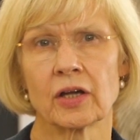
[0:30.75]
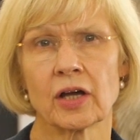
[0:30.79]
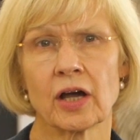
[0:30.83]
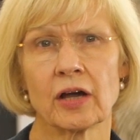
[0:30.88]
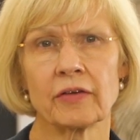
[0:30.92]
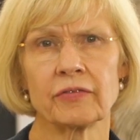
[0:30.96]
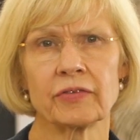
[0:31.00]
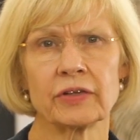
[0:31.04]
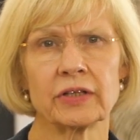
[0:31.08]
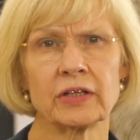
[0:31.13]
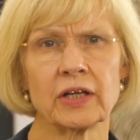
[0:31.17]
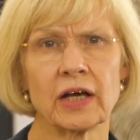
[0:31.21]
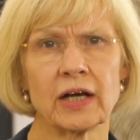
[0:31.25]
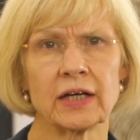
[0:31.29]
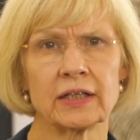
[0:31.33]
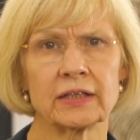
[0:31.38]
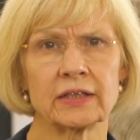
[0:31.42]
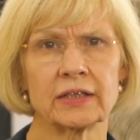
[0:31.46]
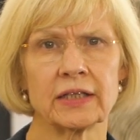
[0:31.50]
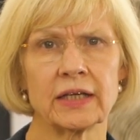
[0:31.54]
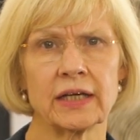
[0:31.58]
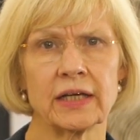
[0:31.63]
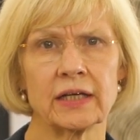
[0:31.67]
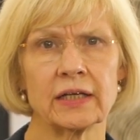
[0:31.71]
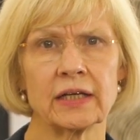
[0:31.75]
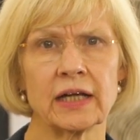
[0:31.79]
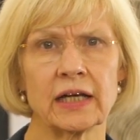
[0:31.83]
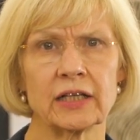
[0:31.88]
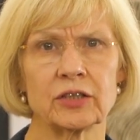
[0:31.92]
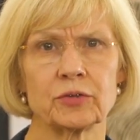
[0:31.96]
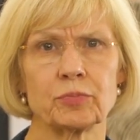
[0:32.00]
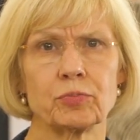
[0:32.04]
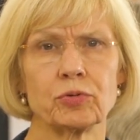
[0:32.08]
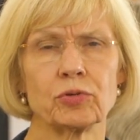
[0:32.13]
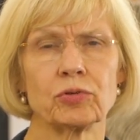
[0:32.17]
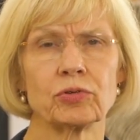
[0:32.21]
COVID-19
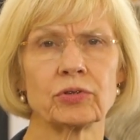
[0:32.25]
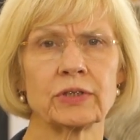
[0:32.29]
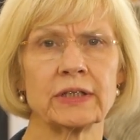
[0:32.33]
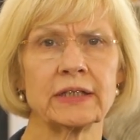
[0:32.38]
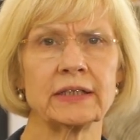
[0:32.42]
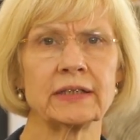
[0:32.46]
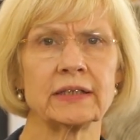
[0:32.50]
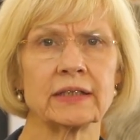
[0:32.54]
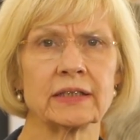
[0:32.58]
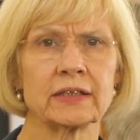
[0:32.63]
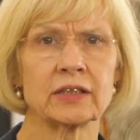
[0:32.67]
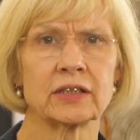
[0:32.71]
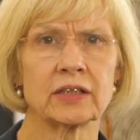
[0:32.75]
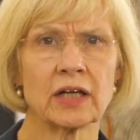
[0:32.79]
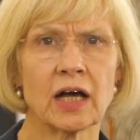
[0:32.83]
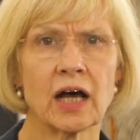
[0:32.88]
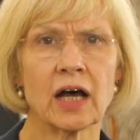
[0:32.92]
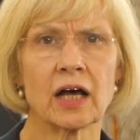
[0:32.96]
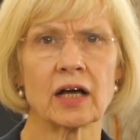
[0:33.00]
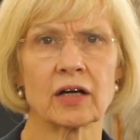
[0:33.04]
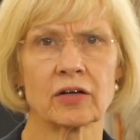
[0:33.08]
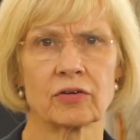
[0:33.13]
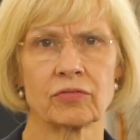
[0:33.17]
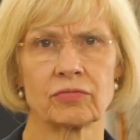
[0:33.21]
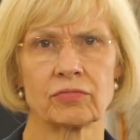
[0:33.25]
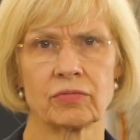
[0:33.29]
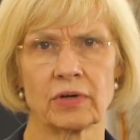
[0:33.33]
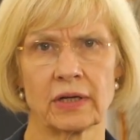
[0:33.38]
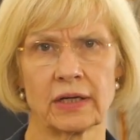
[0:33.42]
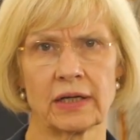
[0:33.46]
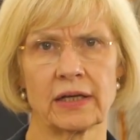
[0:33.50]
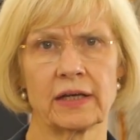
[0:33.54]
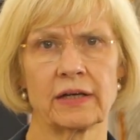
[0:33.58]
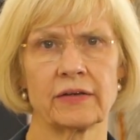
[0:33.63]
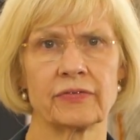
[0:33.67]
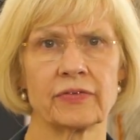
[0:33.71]
has brought into stark
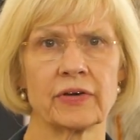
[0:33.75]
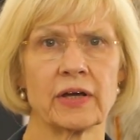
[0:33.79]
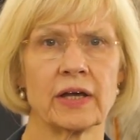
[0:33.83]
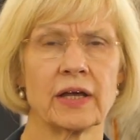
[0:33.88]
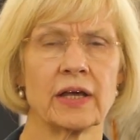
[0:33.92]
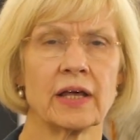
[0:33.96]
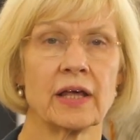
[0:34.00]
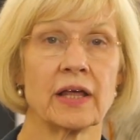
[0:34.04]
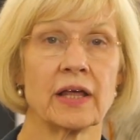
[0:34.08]
relief